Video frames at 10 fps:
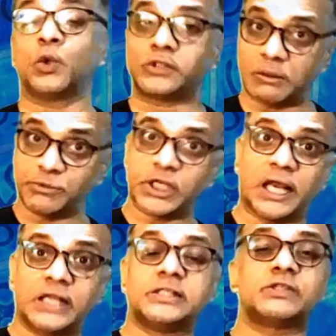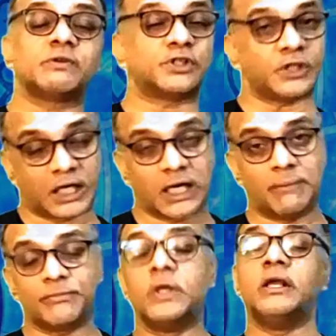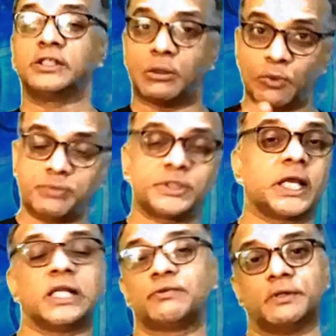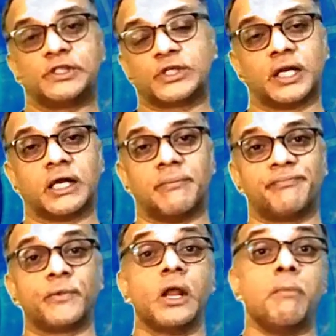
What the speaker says: Though some challenges will still come, some obstacles will still come.